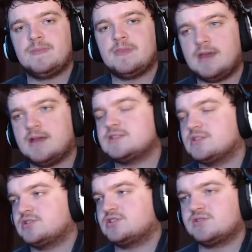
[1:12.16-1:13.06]
yeah,
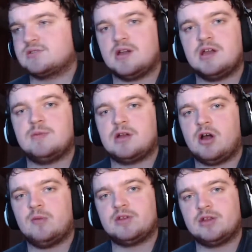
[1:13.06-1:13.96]
so just subscribe and
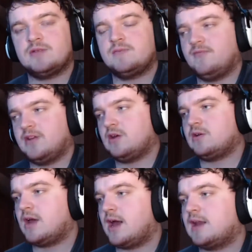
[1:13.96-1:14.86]
comment on the video
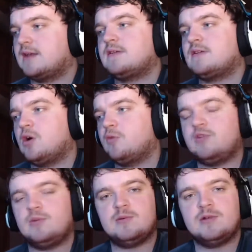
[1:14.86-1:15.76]
and
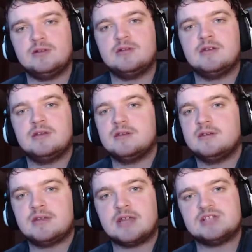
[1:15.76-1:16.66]
hopefully we will
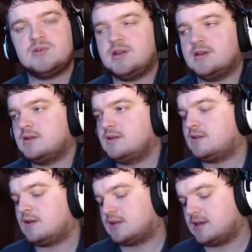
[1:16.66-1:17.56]
get you in
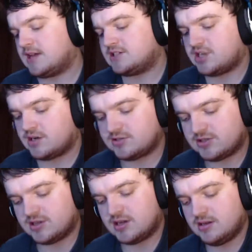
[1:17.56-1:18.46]
at the next Shoutout
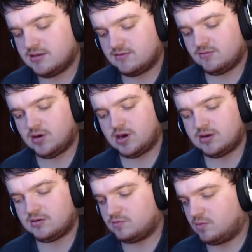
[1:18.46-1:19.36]
Sunday, where
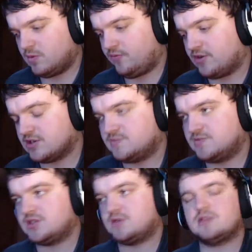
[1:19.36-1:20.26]
we will first be
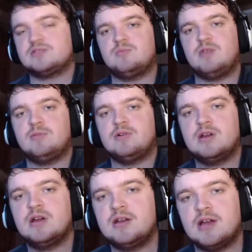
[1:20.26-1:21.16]
shouting out some people
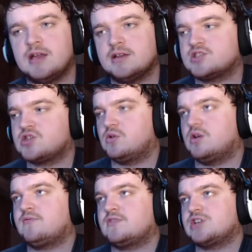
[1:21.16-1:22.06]
and showing
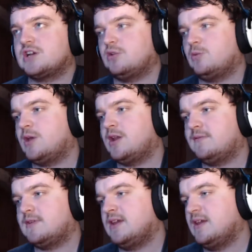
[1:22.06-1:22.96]
off their channel a bit and
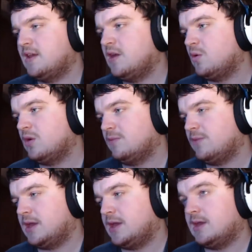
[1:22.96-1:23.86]
everything. We'll
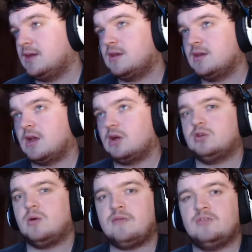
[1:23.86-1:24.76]
be, you know,
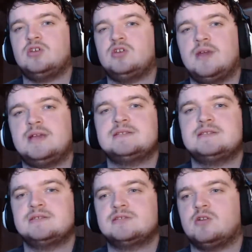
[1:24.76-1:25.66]
do it every 2 weeks,
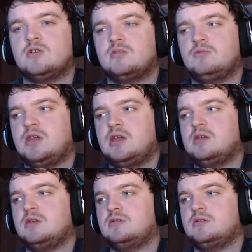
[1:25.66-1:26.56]
so it'll be
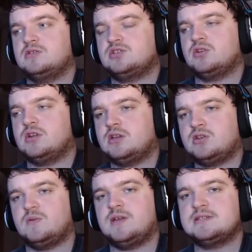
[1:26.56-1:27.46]
Sunday
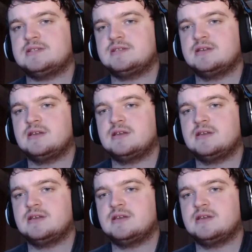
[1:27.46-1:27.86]
2 weeks.